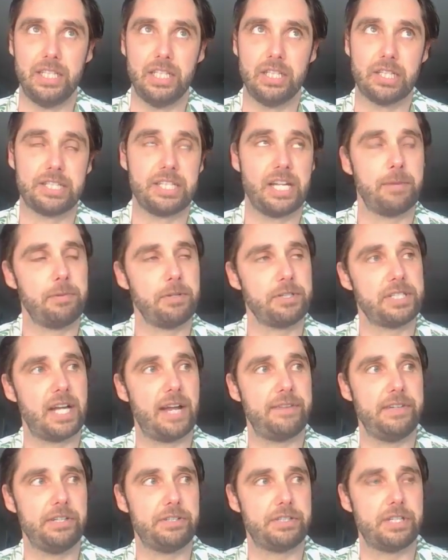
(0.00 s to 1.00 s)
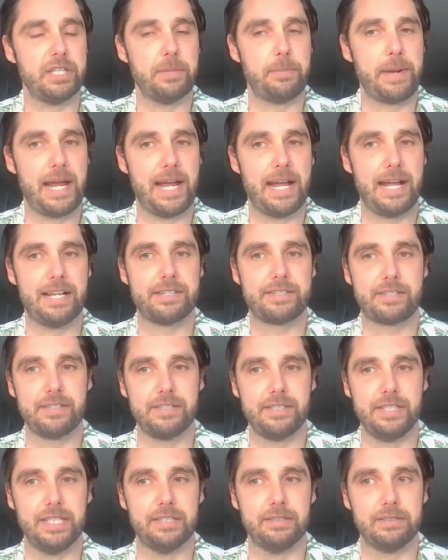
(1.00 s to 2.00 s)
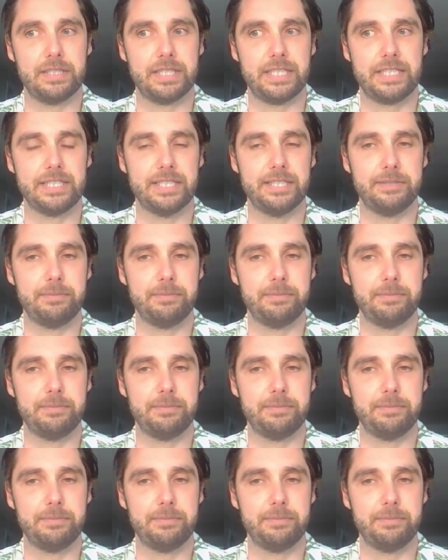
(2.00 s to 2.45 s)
Examples I've used in the past, like